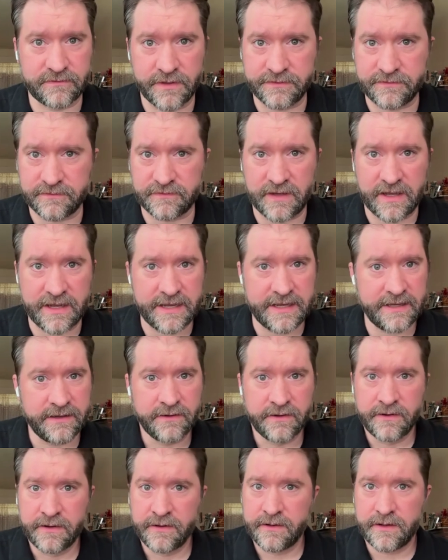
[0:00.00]
Let's
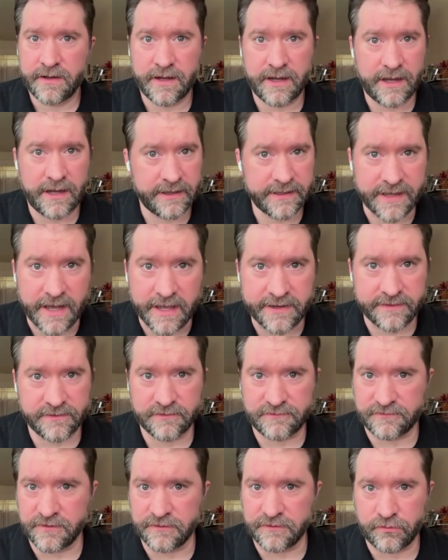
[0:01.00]
say I got in
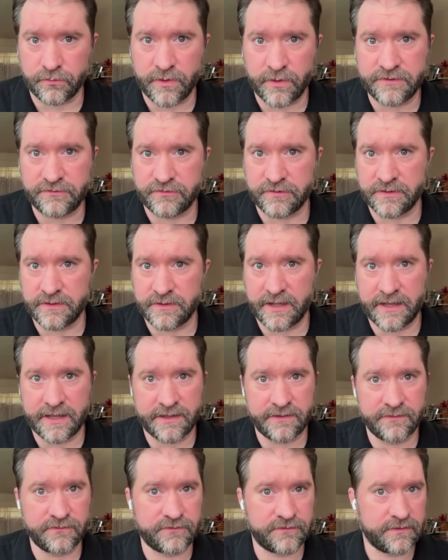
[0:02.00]
this situation
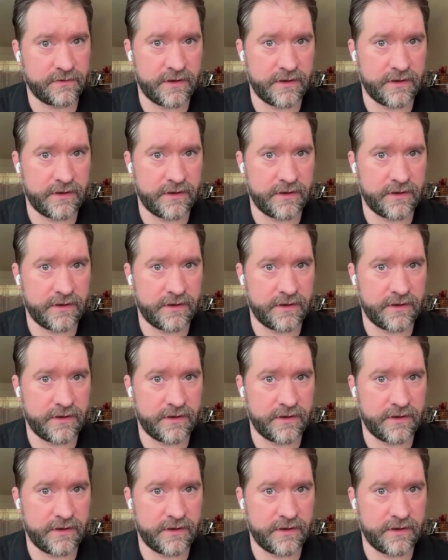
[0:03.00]
and